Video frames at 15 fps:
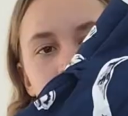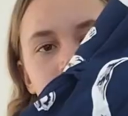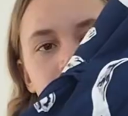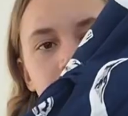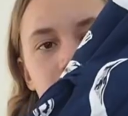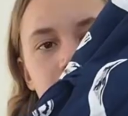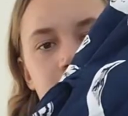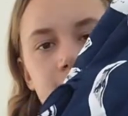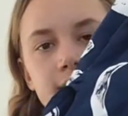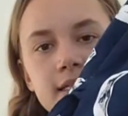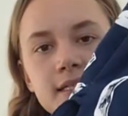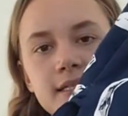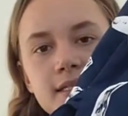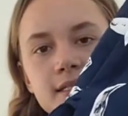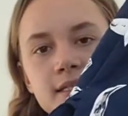it has
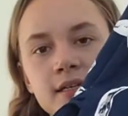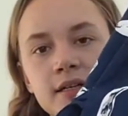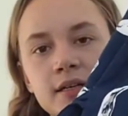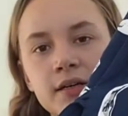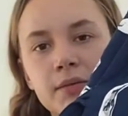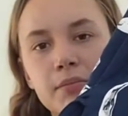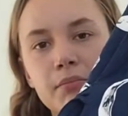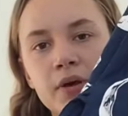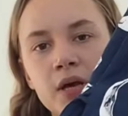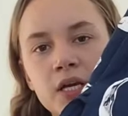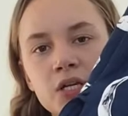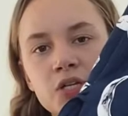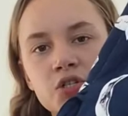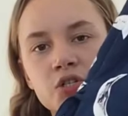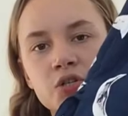these
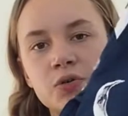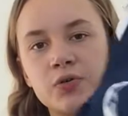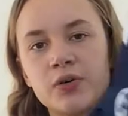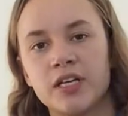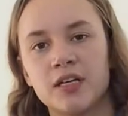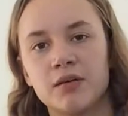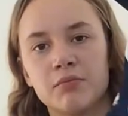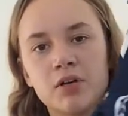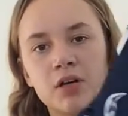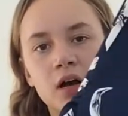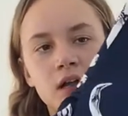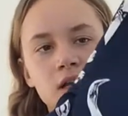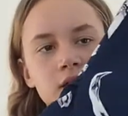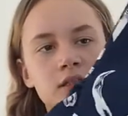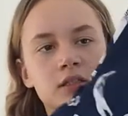beige cream
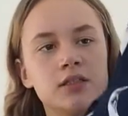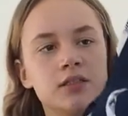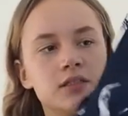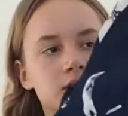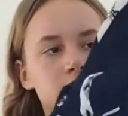colored